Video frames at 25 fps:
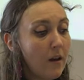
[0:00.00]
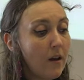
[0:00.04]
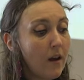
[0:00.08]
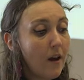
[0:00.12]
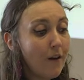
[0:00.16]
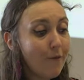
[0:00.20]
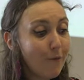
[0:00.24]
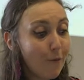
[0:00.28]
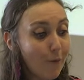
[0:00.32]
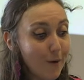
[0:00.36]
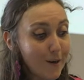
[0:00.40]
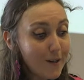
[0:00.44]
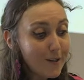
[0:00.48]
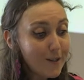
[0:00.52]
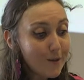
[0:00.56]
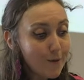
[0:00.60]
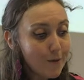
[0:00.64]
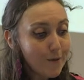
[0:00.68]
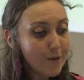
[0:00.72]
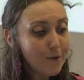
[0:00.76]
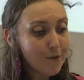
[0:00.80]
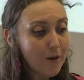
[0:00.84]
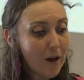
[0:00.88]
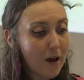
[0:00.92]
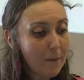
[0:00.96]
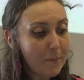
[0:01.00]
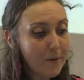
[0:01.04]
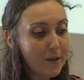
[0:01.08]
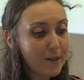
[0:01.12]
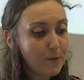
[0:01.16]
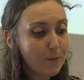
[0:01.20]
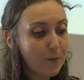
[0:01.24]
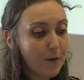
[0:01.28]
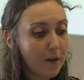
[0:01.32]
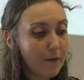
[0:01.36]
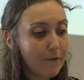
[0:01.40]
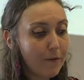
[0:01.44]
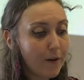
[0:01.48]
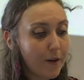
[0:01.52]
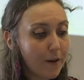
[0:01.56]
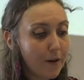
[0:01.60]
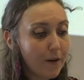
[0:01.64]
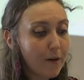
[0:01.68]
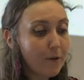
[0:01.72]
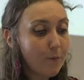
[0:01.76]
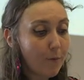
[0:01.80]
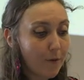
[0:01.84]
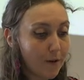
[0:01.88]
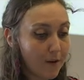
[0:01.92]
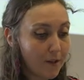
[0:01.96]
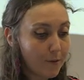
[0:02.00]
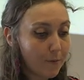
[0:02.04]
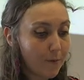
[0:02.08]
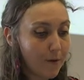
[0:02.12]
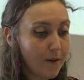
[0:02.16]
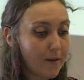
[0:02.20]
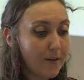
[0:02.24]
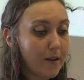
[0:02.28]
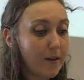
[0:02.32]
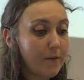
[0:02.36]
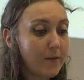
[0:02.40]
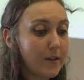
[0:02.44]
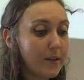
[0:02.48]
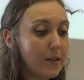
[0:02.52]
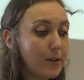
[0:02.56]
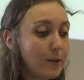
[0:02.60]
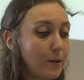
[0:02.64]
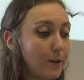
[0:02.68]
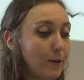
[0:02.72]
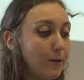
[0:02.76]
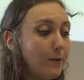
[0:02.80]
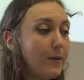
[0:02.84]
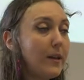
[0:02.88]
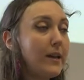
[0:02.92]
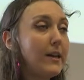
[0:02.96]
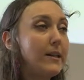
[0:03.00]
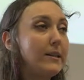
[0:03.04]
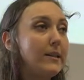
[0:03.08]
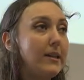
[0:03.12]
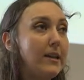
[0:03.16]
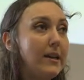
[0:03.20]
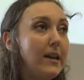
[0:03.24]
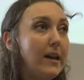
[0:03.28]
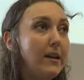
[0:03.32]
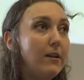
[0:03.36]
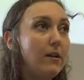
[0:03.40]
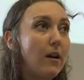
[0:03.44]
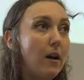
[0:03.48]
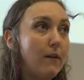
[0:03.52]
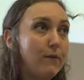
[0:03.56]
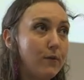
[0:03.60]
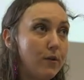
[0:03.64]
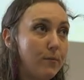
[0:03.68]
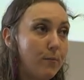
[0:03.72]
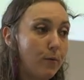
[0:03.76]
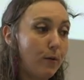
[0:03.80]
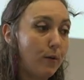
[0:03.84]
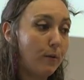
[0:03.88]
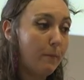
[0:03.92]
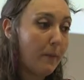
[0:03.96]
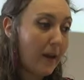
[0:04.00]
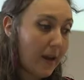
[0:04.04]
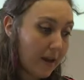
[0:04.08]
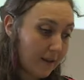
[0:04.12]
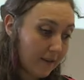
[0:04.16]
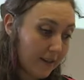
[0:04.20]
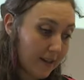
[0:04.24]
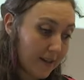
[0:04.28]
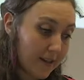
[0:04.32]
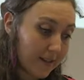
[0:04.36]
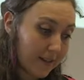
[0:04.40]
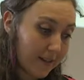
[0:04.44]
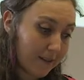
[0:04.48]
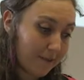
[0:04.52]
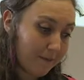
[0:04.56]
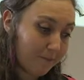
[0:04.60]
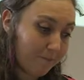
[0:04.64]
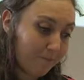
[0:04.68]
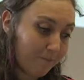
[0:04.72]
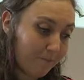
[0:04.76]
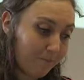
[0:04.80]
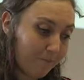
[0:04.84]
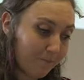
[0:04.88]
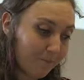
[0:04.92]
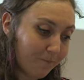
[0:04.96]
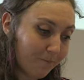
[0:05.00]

A voyage through the tropics would have cured Wordsworth of his too easy and comfortable pantheism."